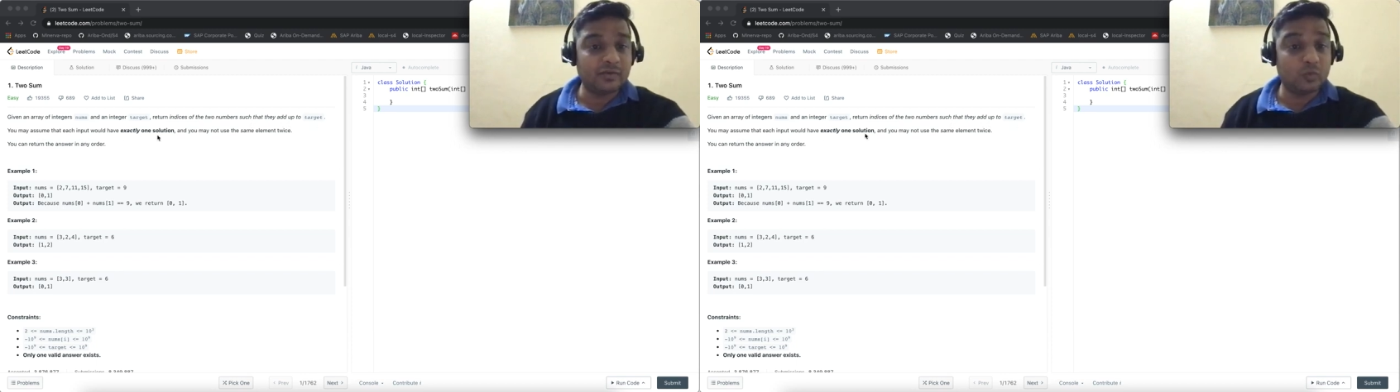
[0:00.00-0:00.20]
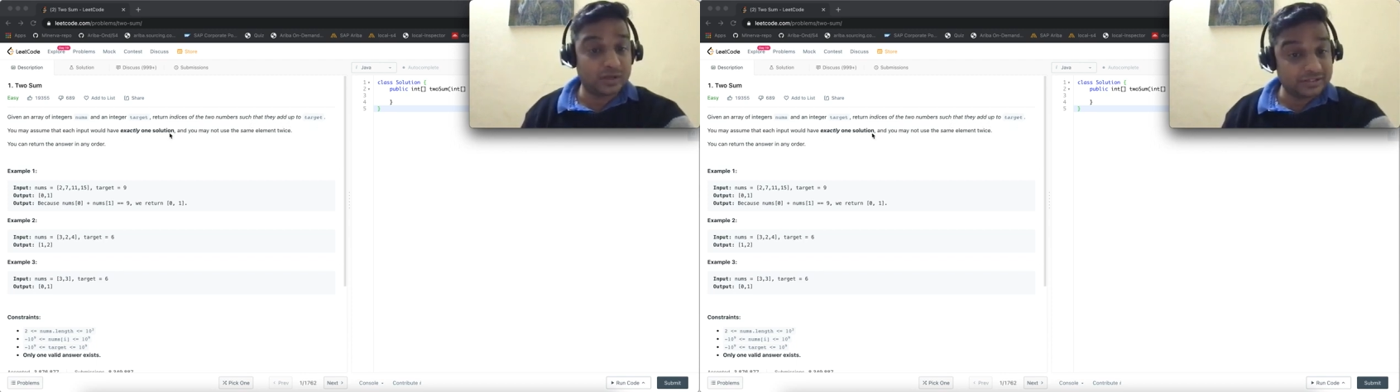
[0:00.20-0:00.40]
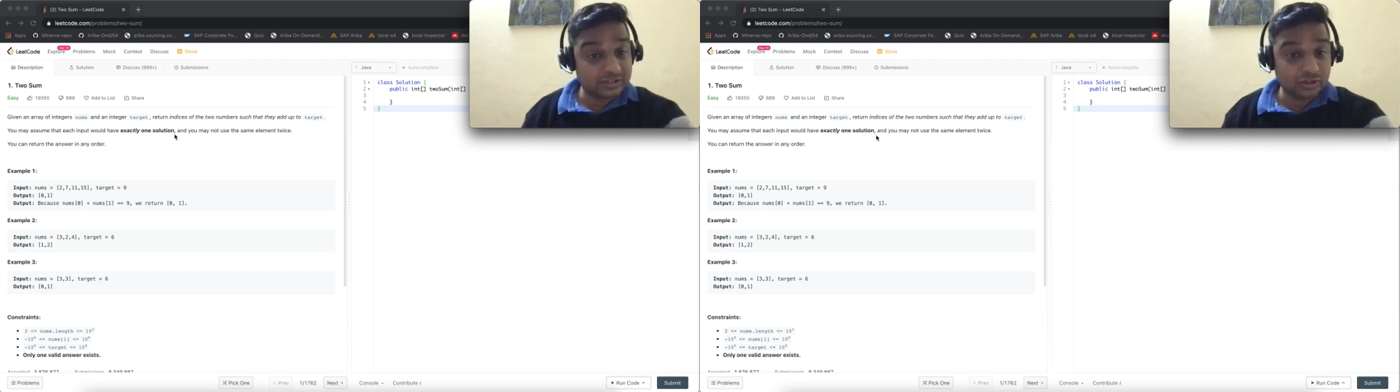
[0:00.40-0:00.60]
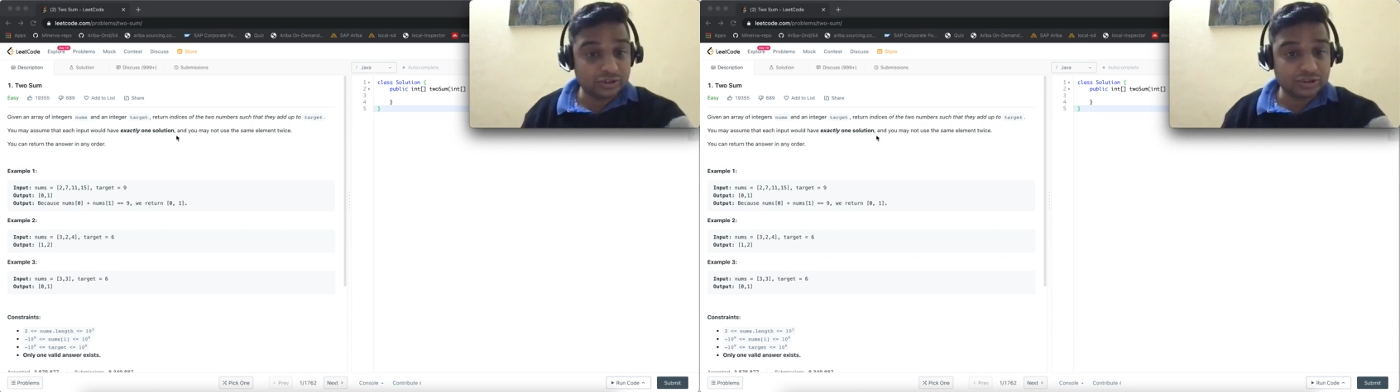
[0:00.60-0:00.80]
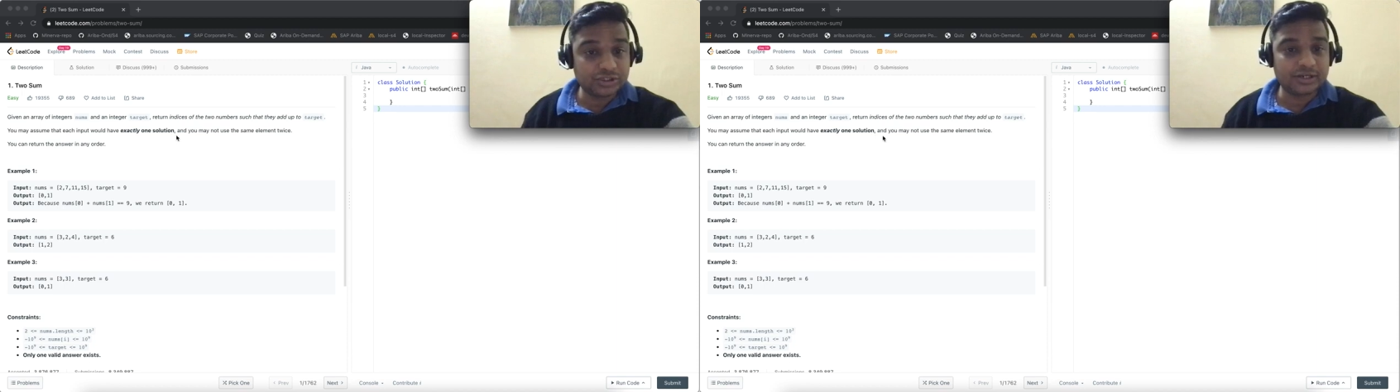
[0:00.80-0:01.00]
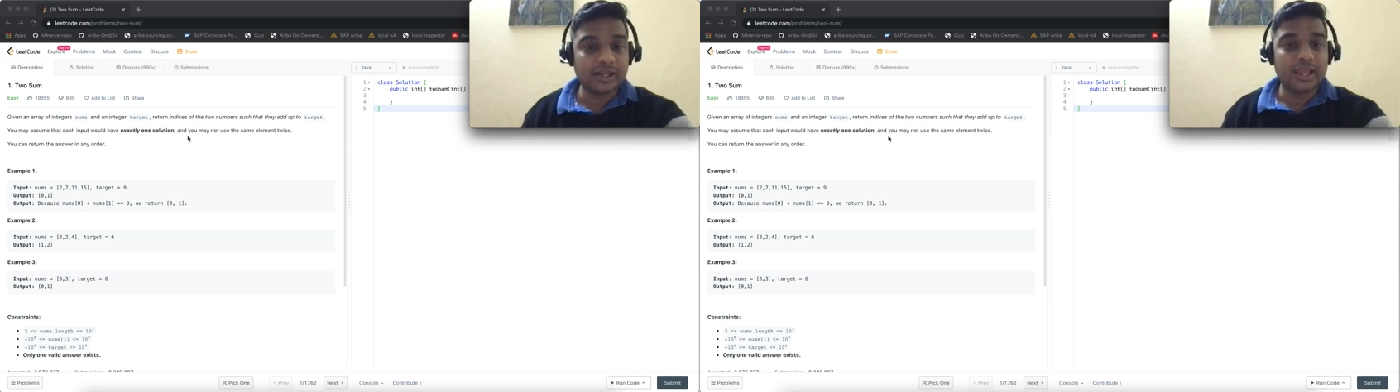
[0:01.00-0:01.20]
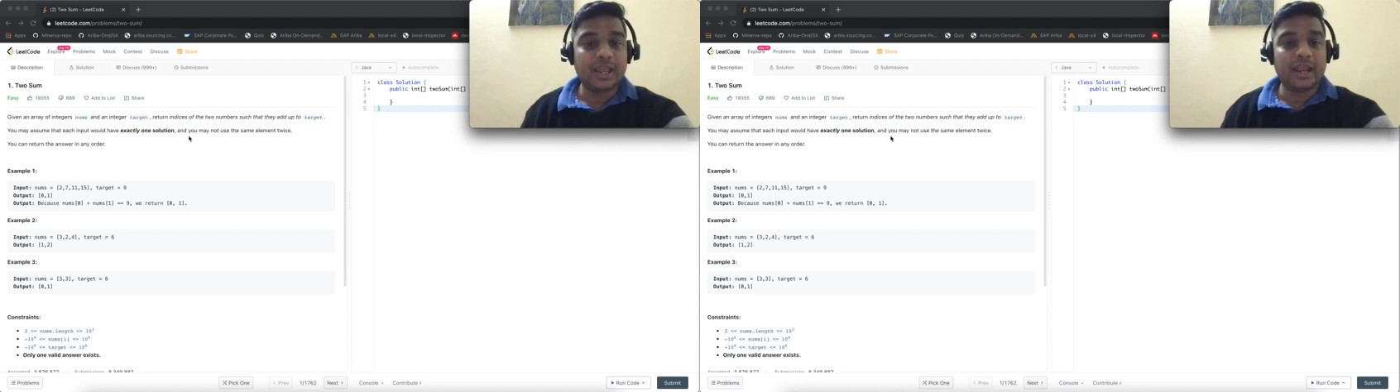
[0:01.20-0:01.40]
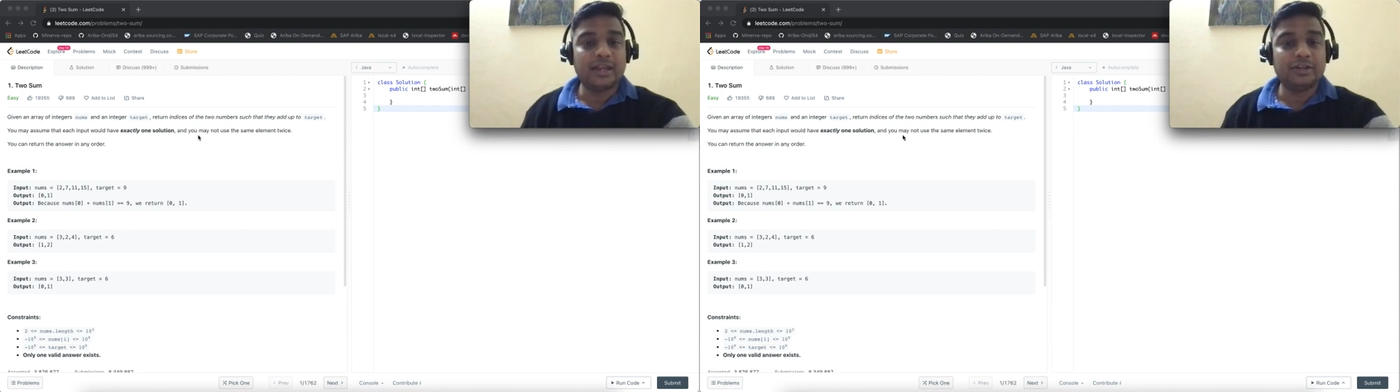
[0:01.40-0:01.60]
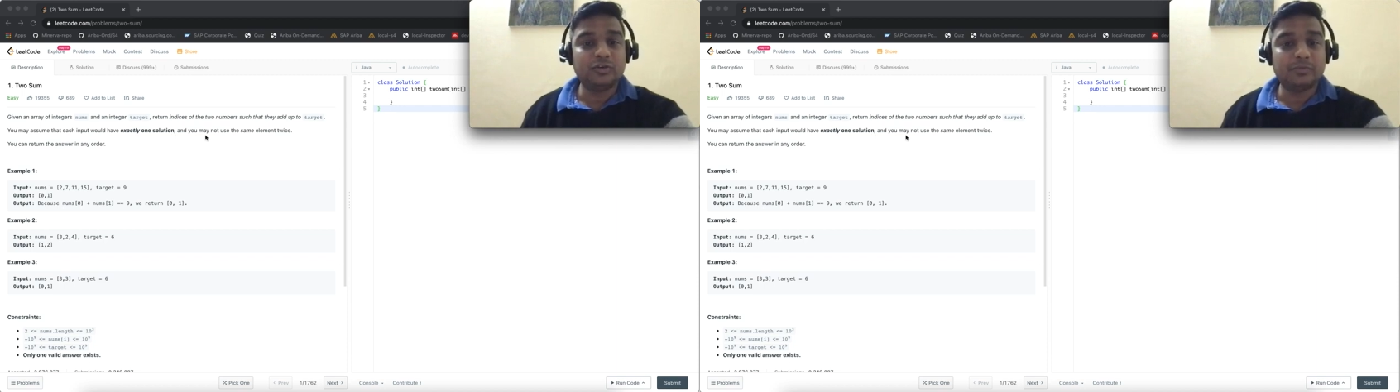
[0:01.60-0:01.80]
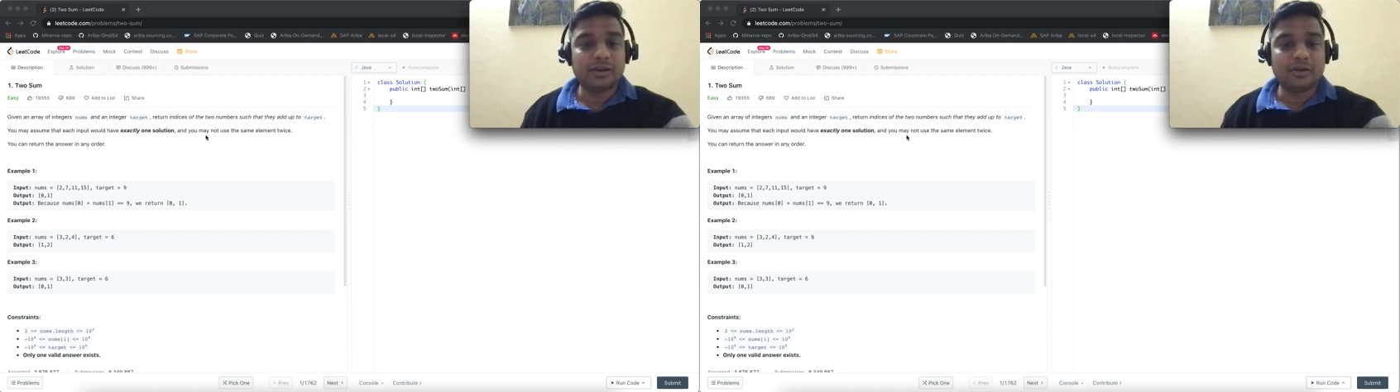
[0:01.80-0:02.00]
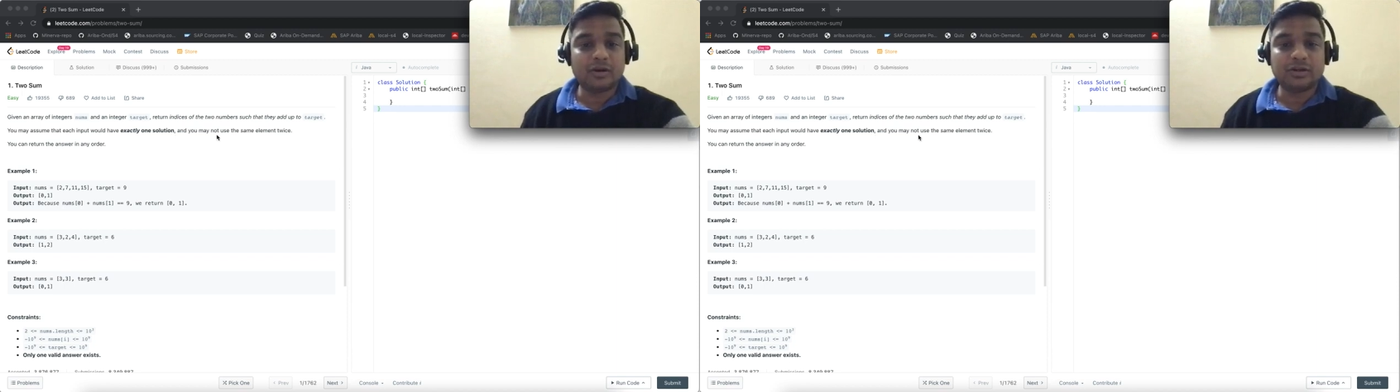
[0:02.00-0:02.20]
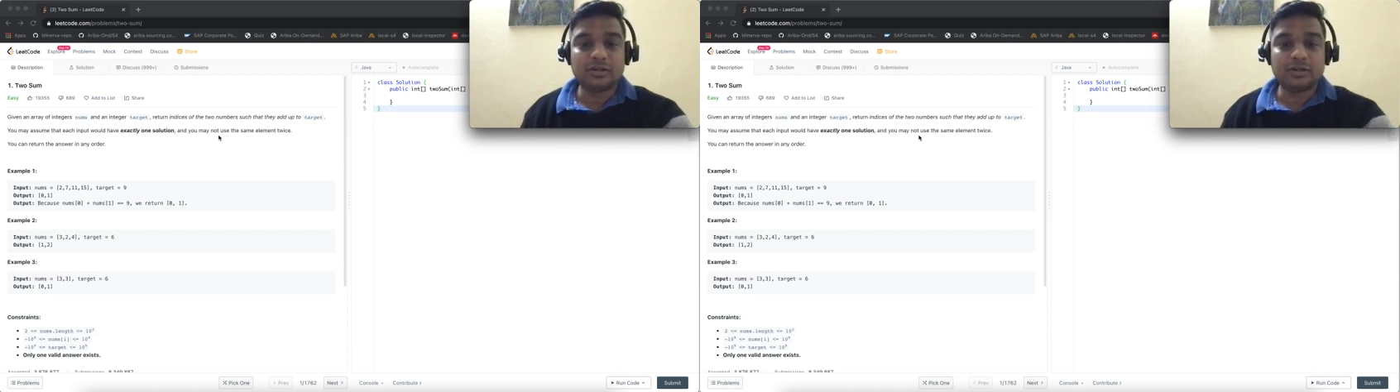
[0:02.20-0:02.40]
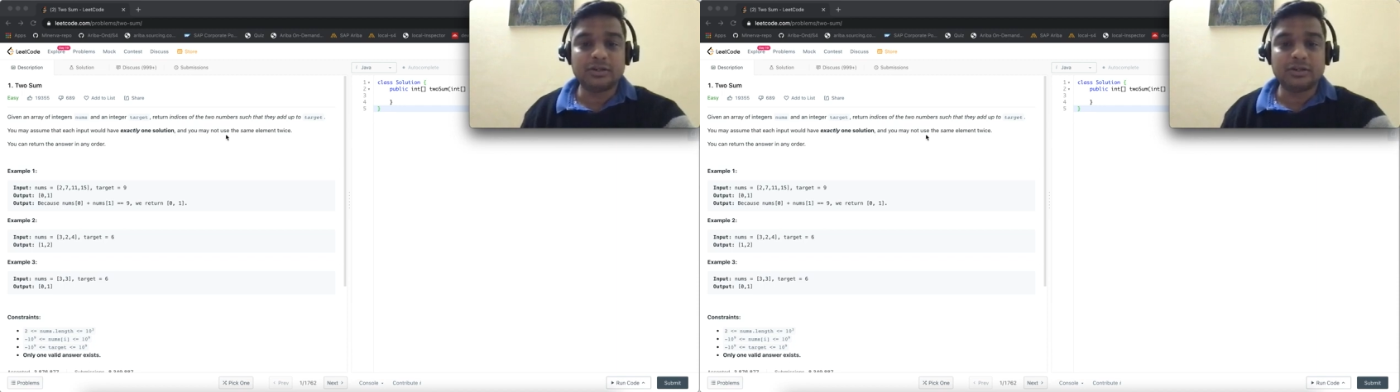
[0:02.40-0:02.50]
one solution and you may not